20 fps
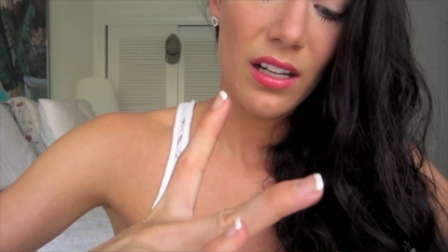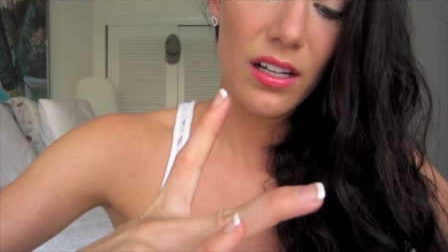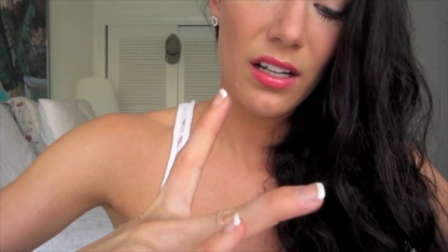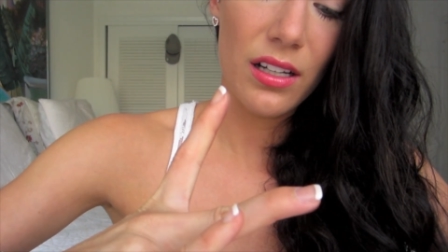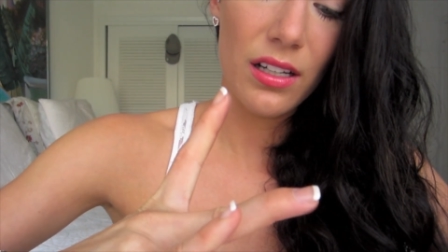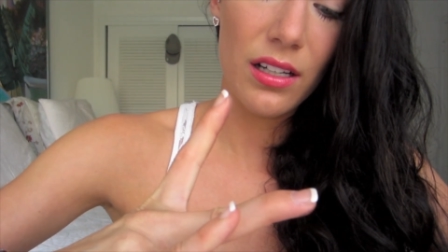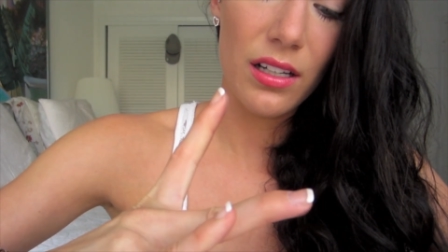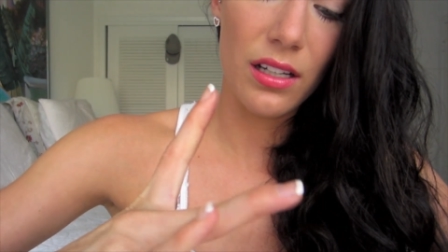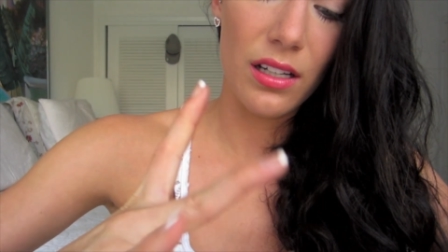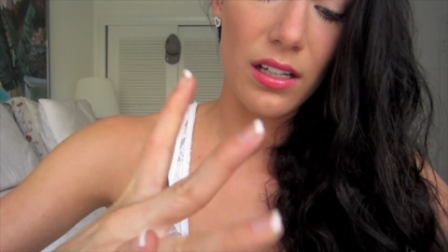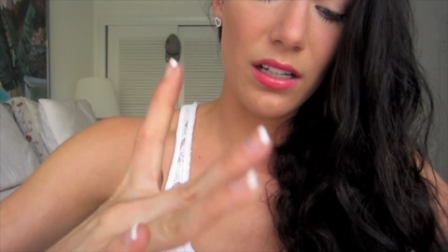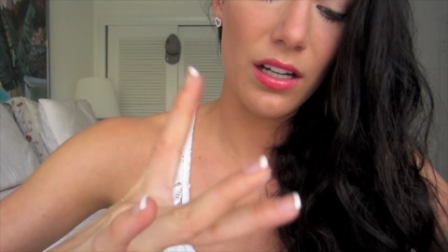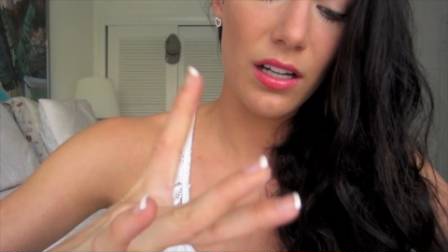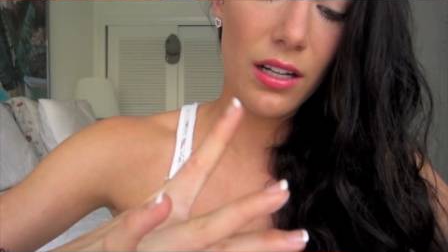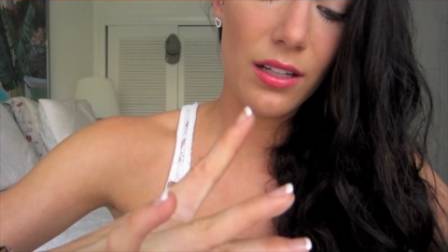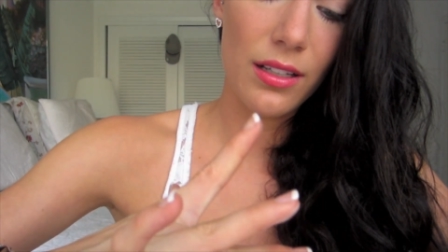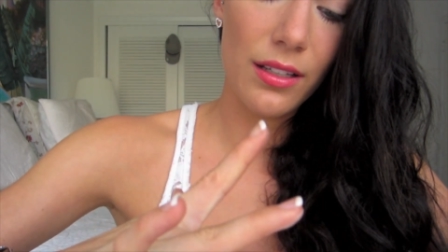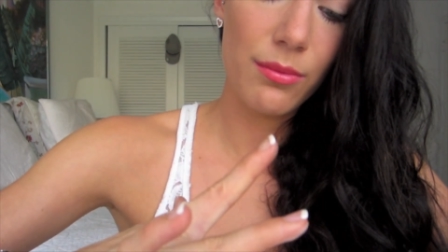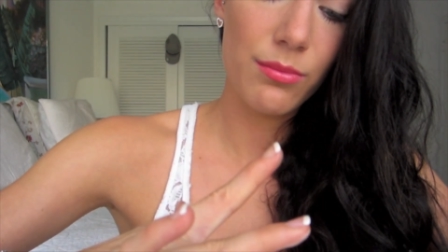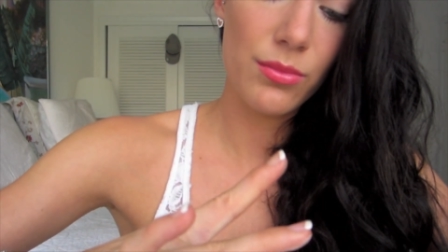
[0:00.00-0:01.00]
ugh,
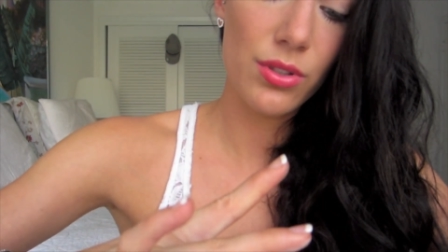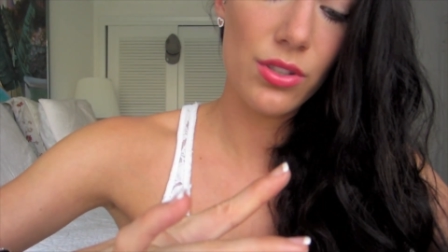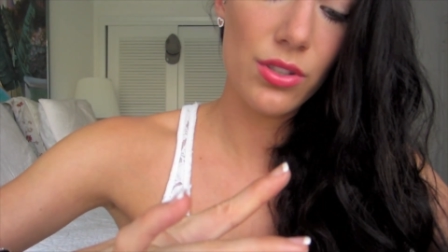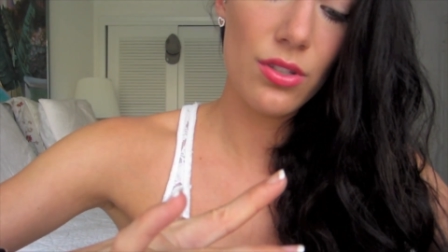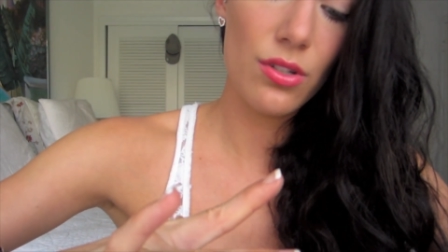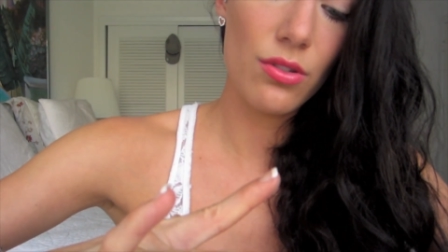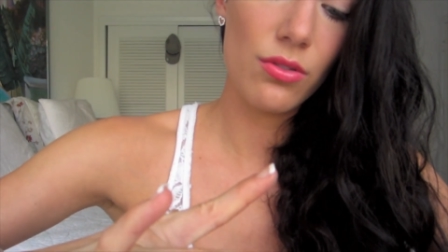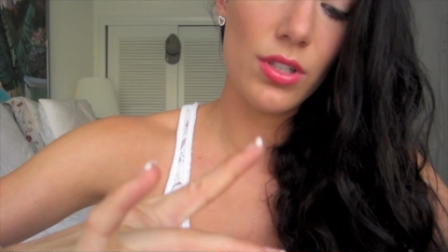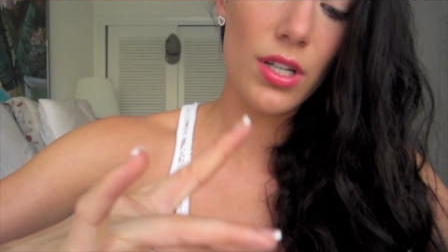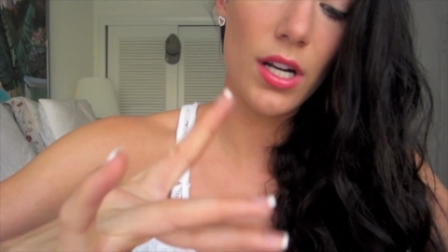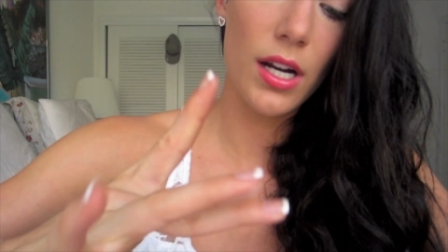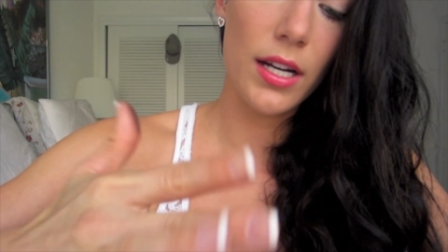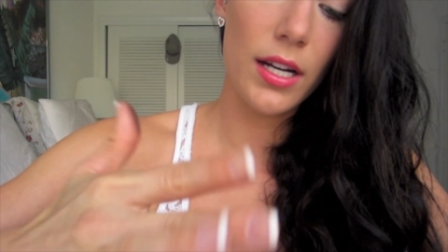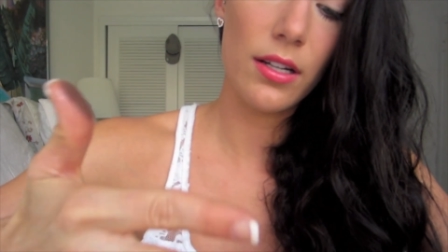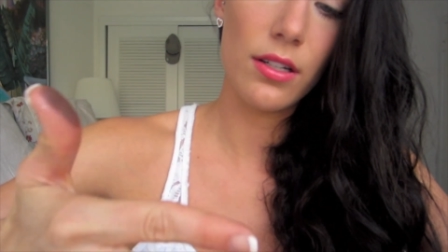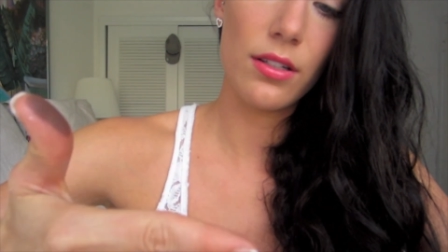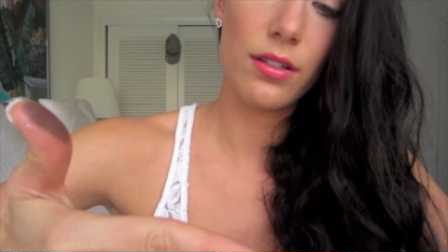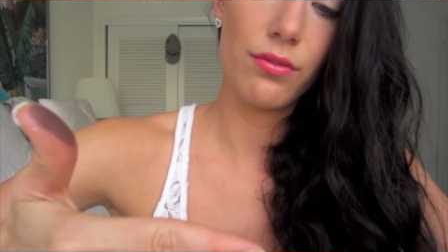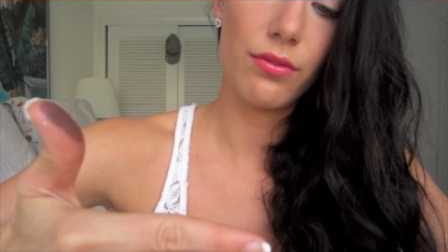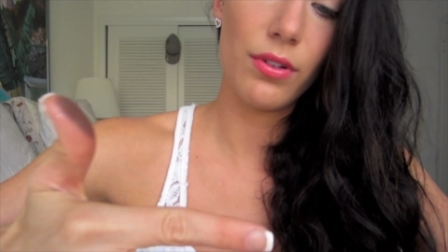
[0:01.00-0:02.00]
I am so
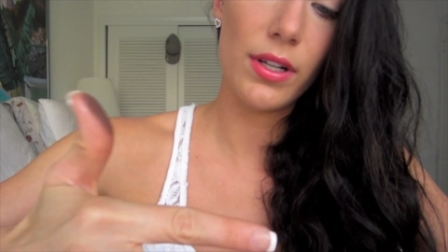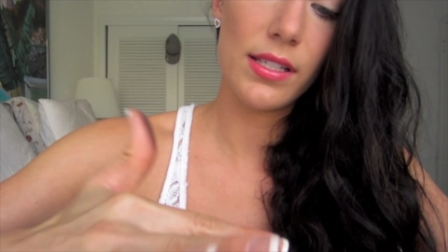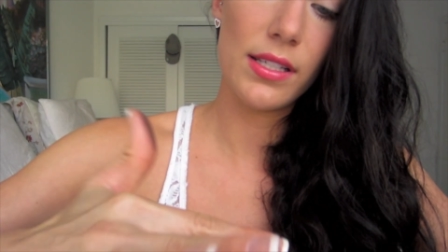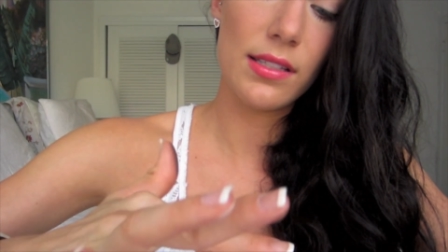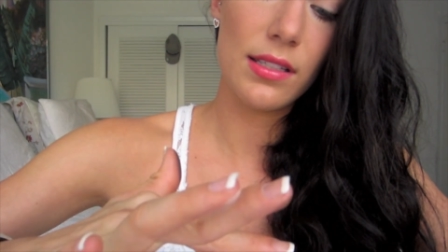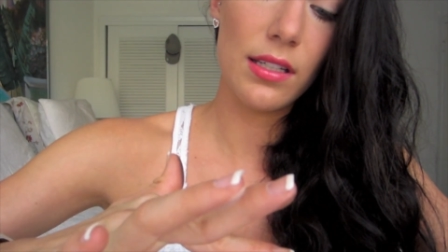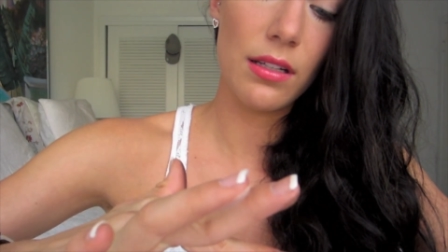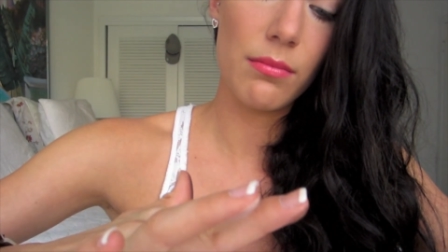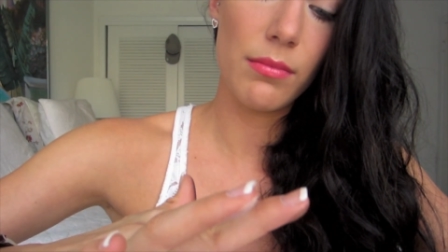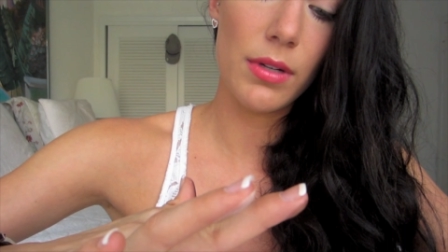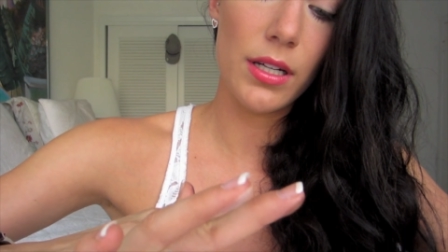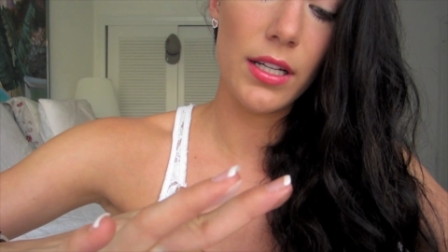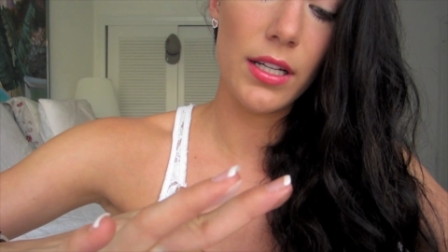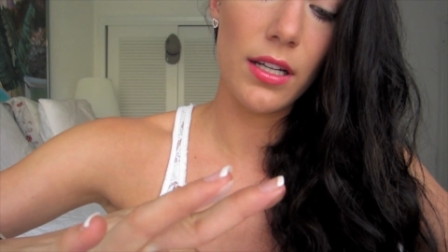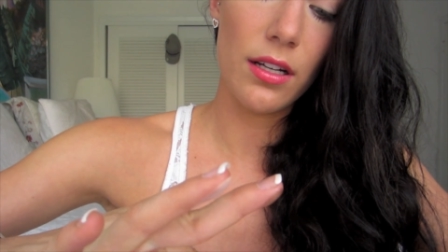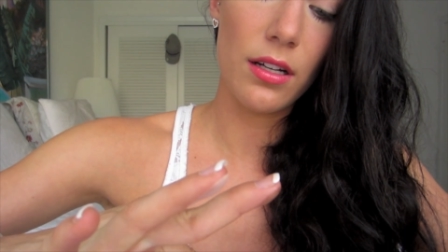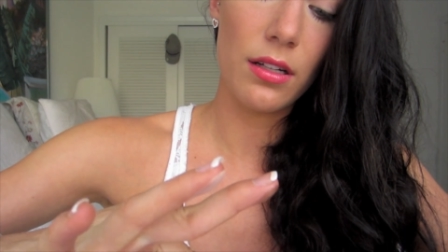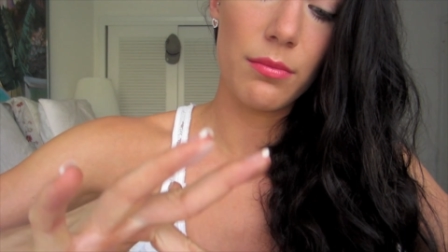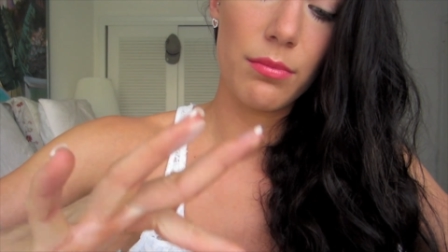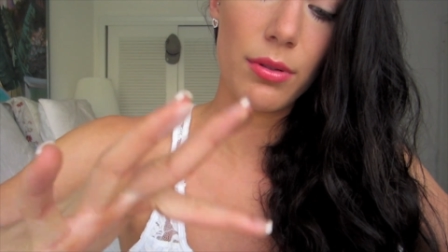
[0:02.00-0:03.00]
tired of wasting
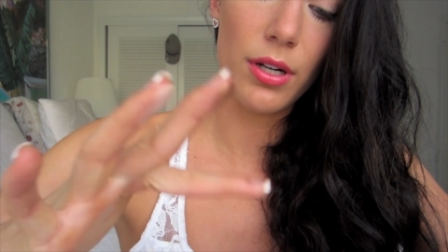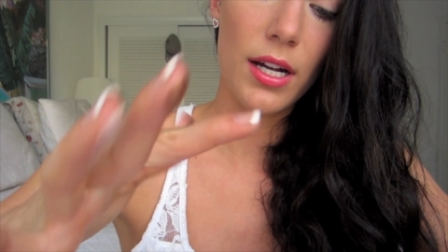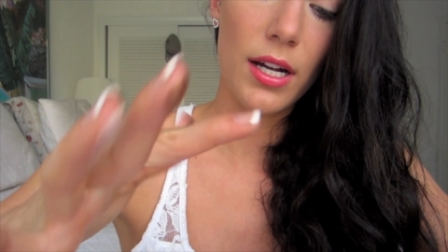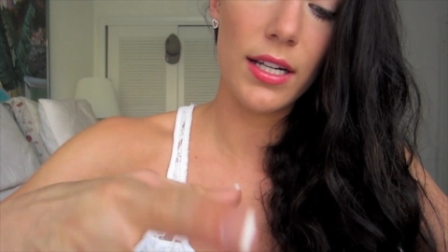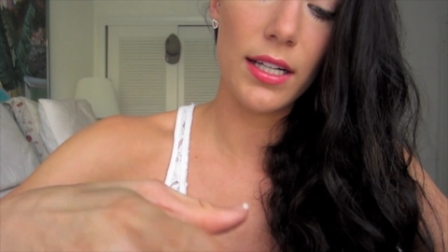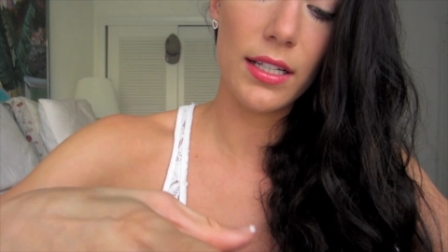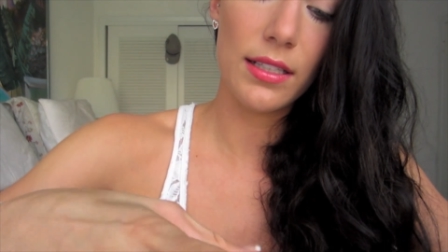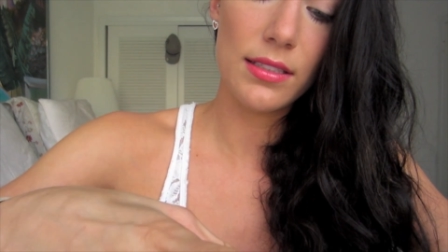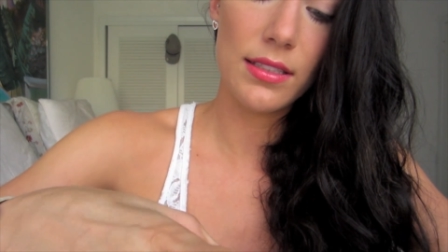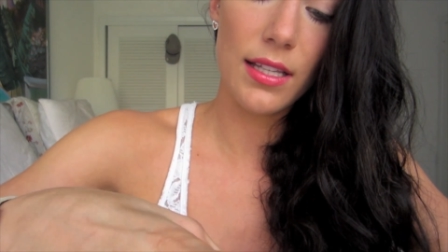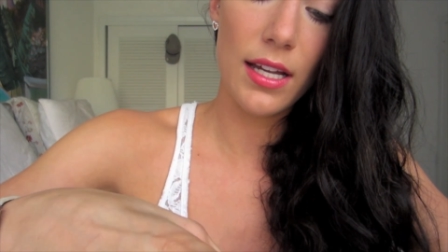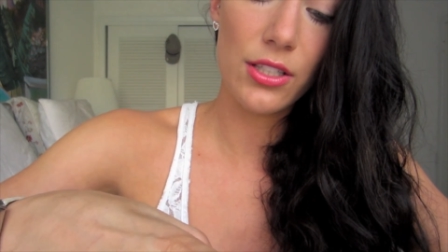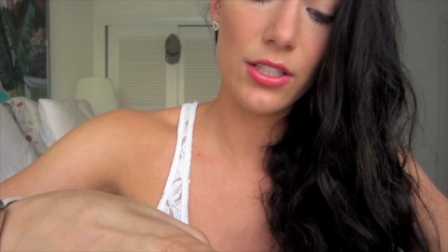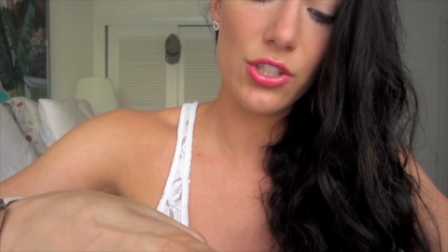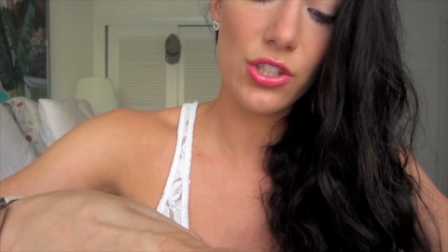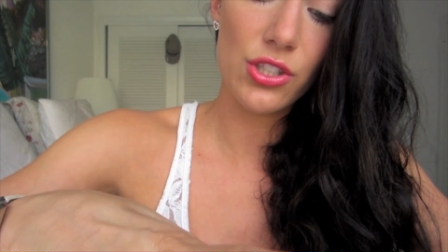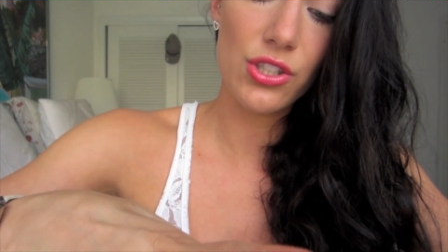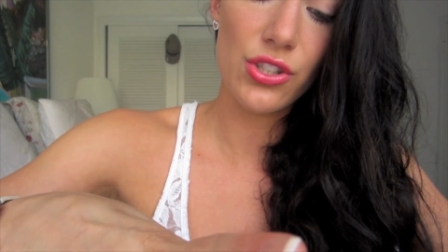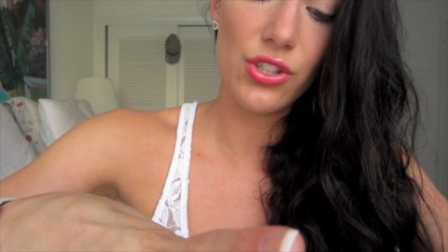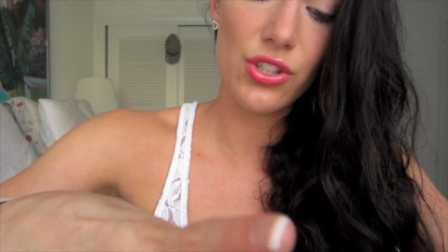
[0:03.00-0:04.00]
money on products that
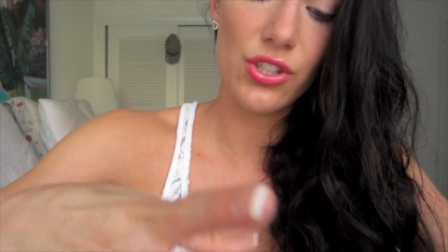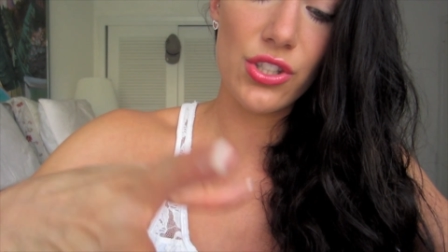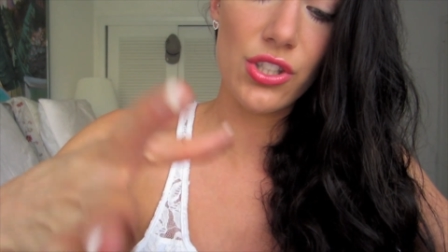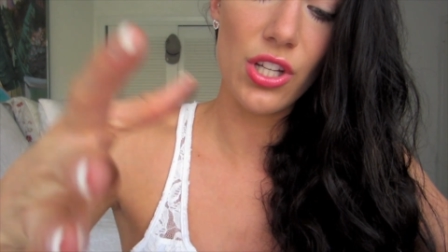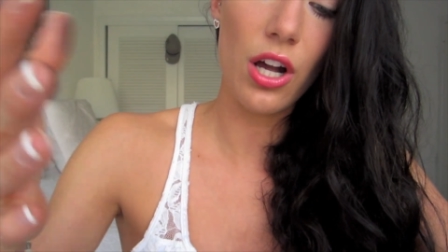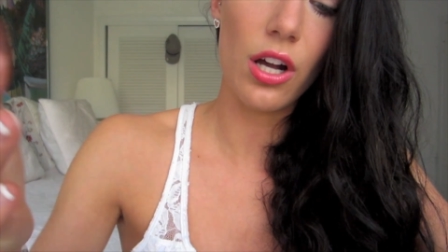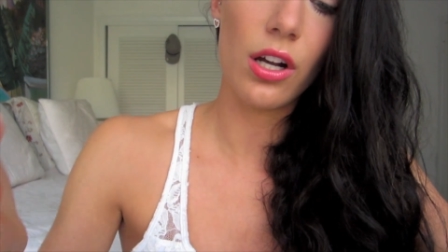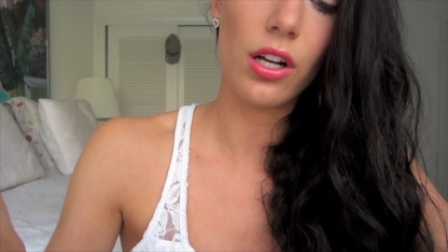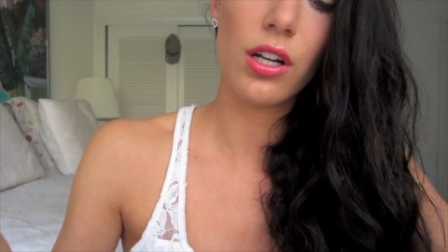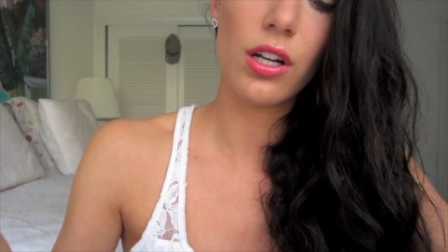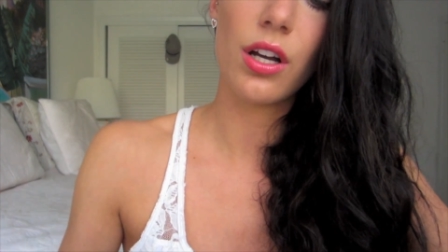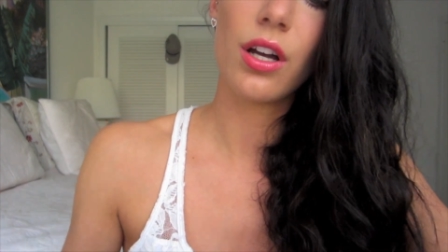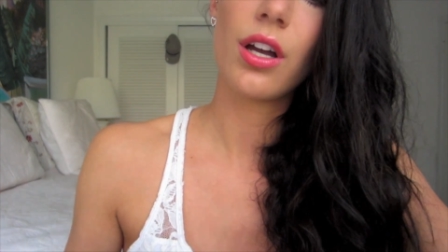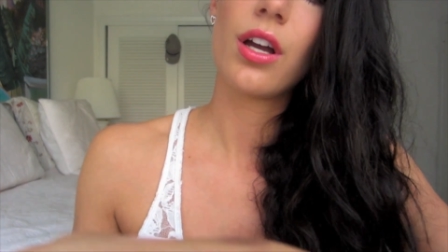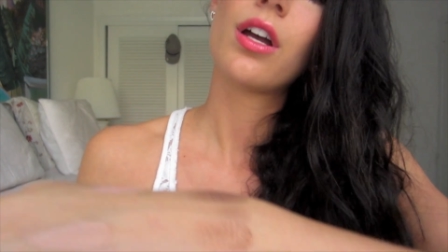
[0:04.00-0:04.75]
just suck.